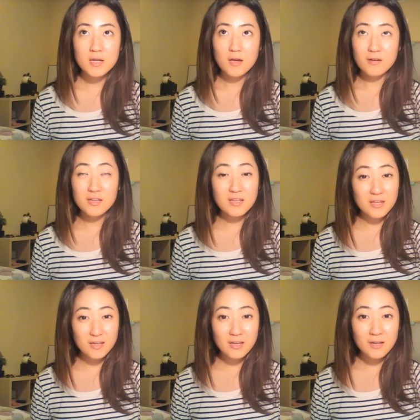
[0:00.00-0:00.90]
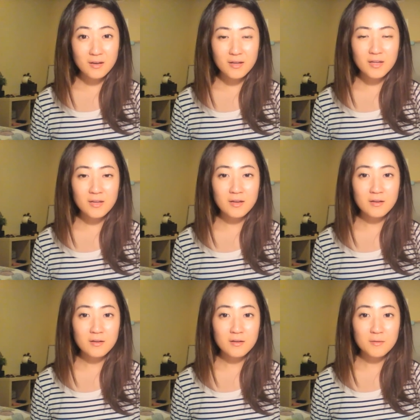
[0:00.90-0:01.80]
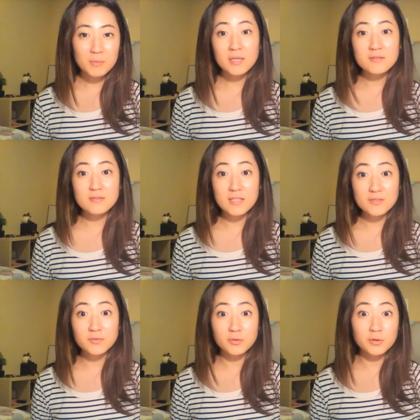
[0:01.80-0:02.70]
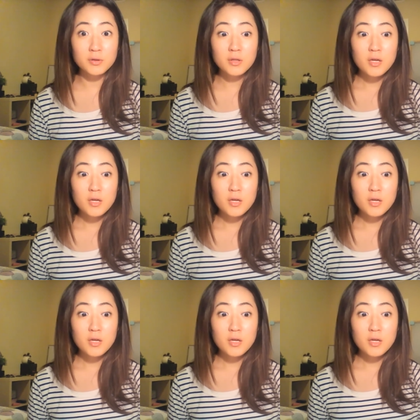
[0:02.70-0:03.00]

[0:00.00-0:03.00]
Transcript: a key in being successful